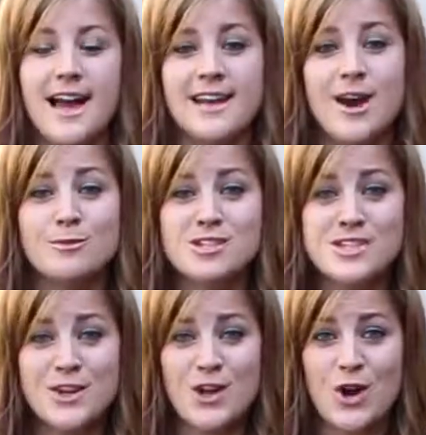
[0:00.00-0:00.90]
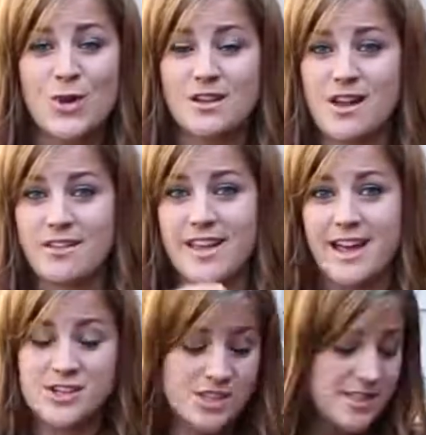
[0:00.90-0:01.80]
And now I'm just gonna go along
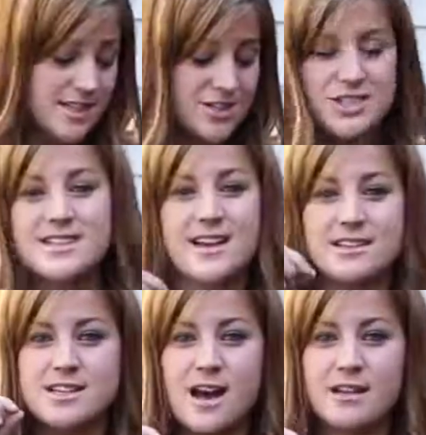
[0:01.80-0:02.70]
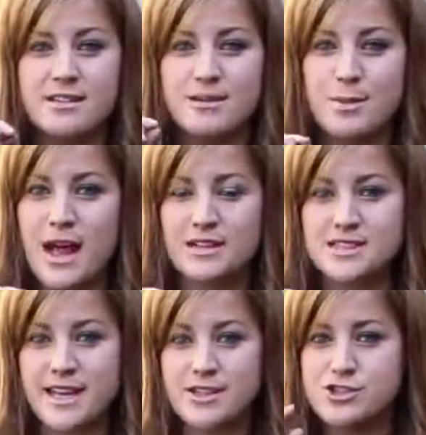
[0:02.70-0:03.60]
the edges and just kind of tuck the
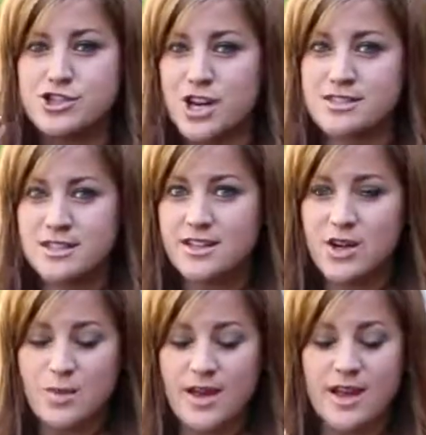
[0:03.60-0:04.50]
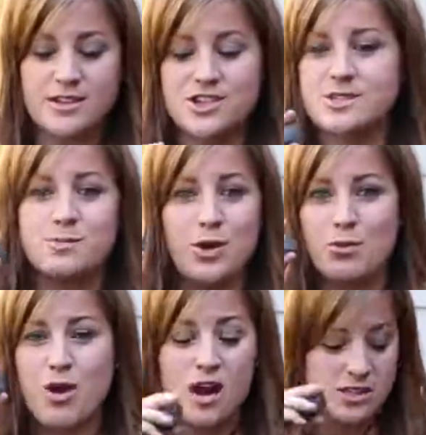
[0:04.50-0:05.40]
plastic in just a little bit and just
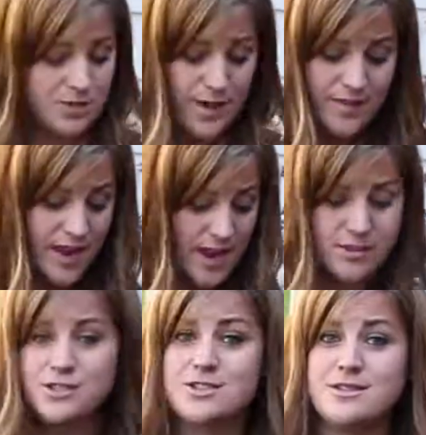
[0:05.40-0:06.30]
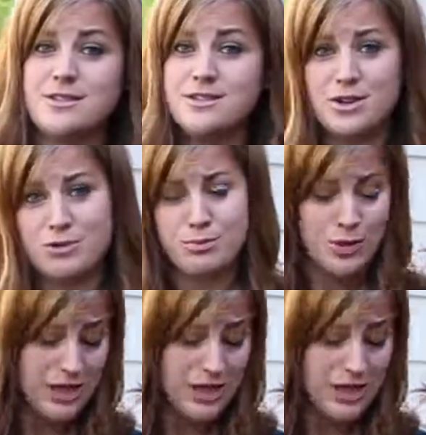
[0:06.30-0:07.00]
put rocks around the edge. So